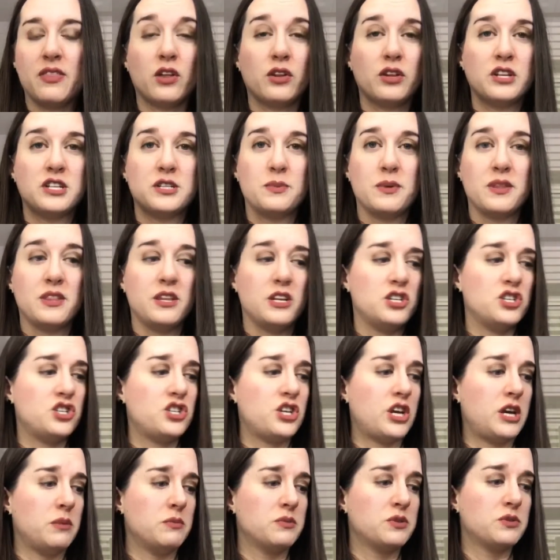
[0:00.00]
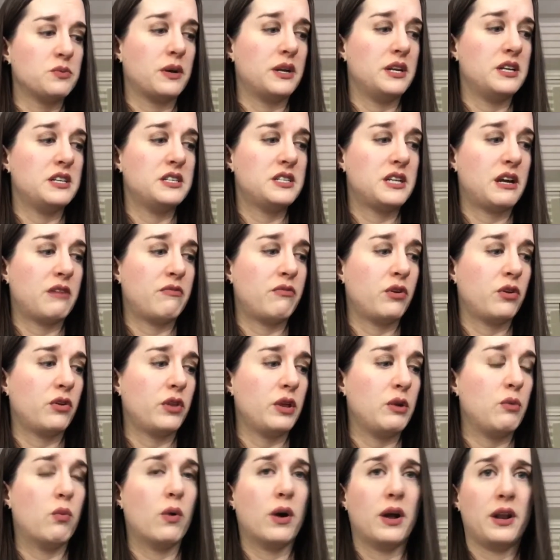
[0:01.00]
The Elizabeth and James one is
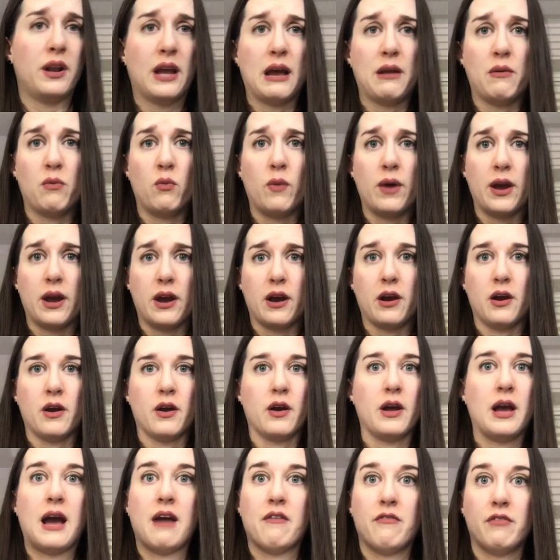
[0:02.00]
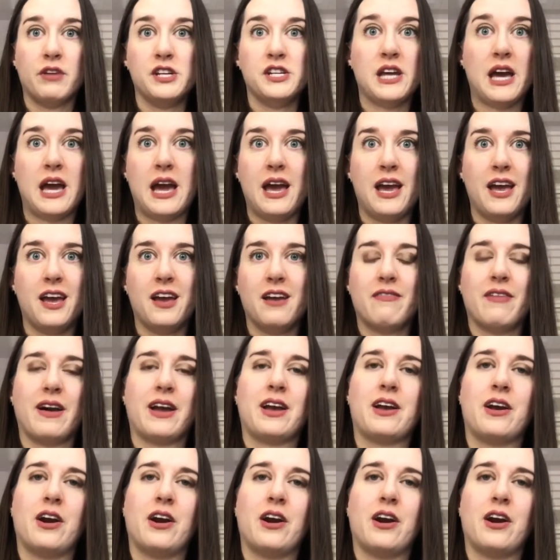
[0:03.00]
definitely one I'd wear every day if I